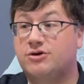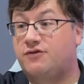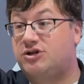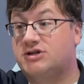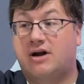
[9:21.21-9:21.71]
if
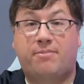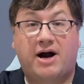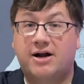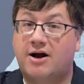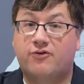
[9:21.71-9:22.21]
you're just going to
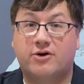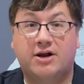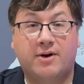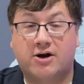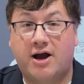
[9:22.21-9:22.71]
buy an iPhone
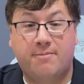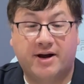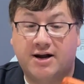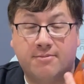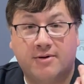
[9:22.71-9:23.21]
anyway, go ahead and pick
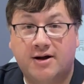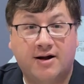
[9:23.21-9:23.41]
it up.